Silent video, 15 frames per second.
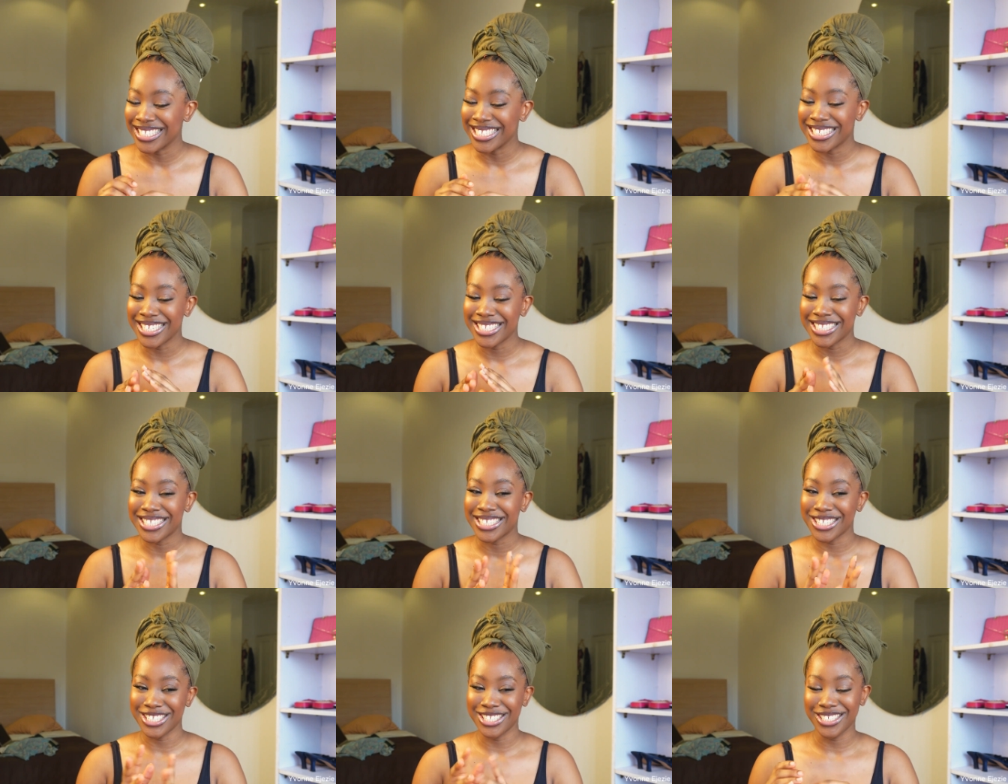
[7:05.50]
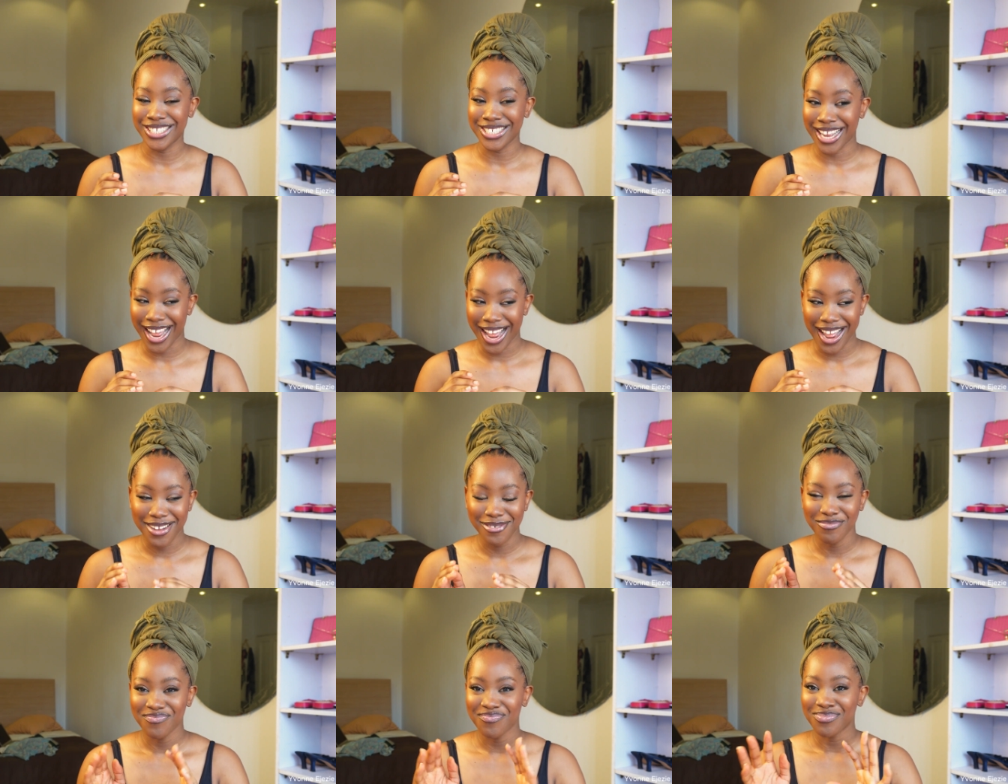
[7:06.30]
Is it ginger?
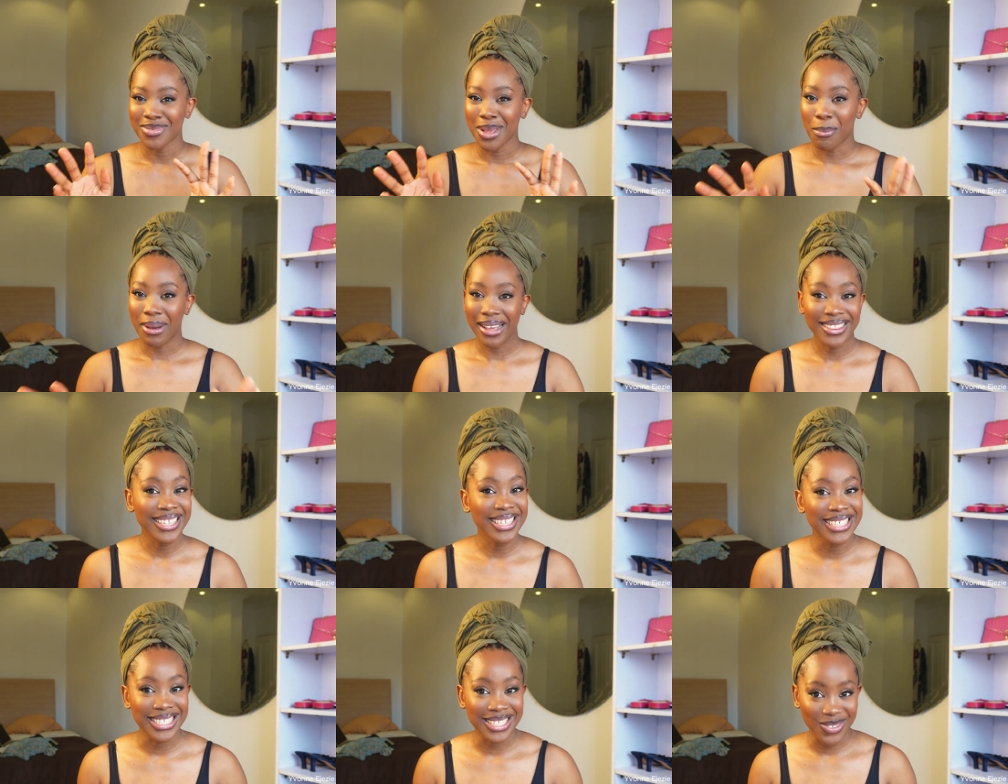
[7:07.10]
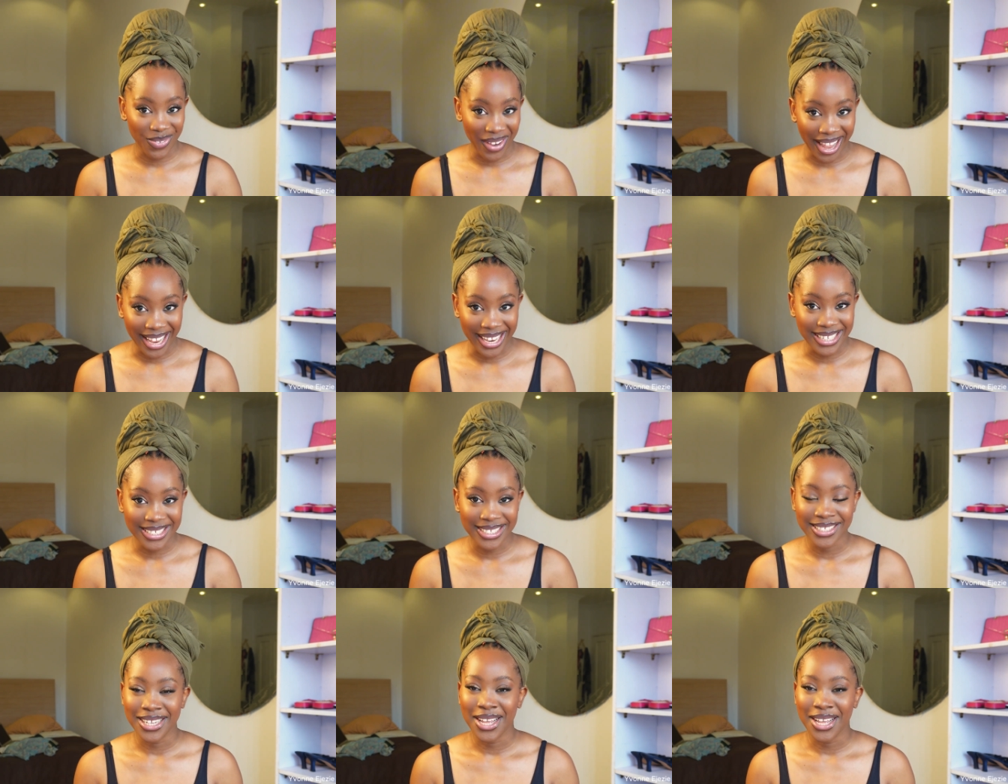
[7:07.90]
But I think it's fine.